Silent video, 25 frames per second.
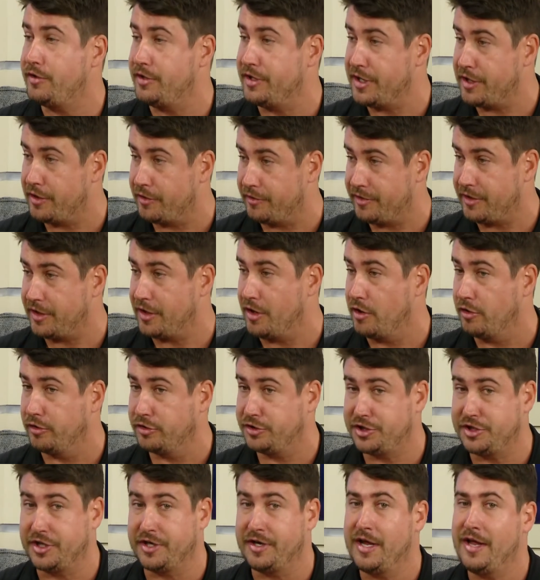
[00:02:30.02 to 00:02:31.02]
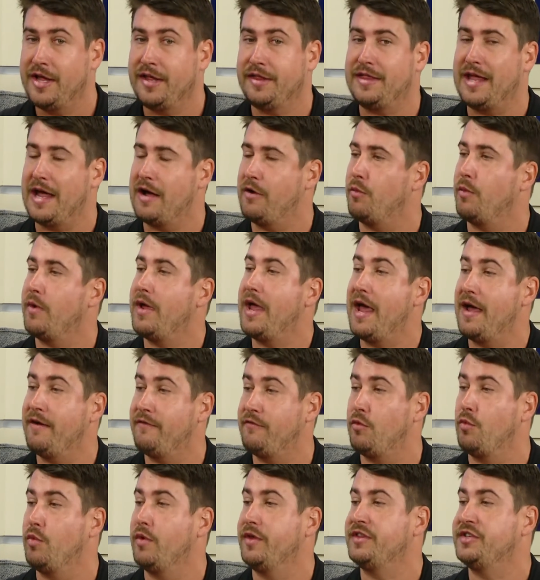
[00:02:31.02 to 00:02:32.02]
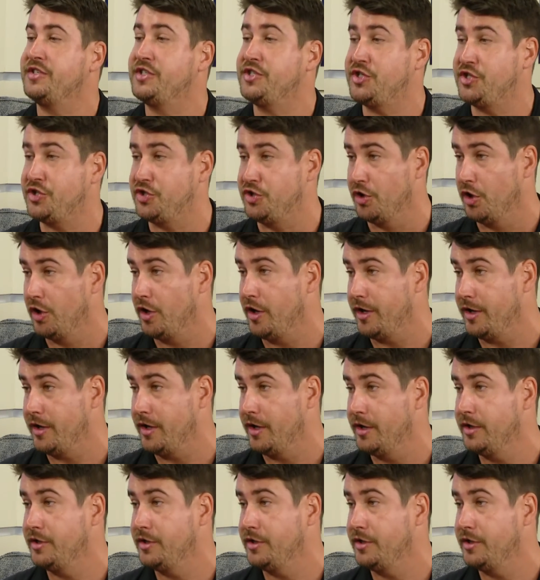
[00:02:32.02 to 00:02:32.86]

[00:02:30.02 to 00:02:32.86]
near the ocean, that have withstood